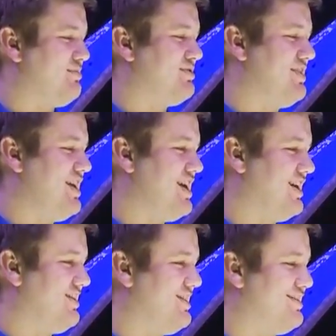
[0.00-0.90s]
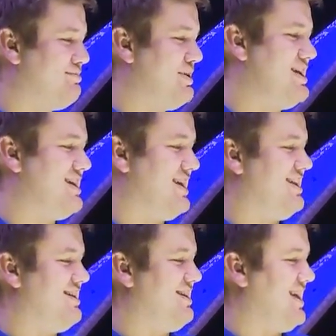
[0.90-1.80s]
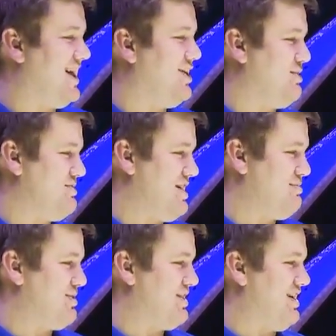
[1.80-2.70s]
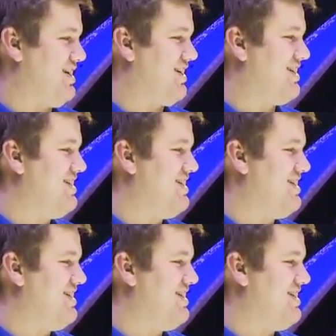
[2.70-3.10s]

I'm seeing this pink and yellow number here.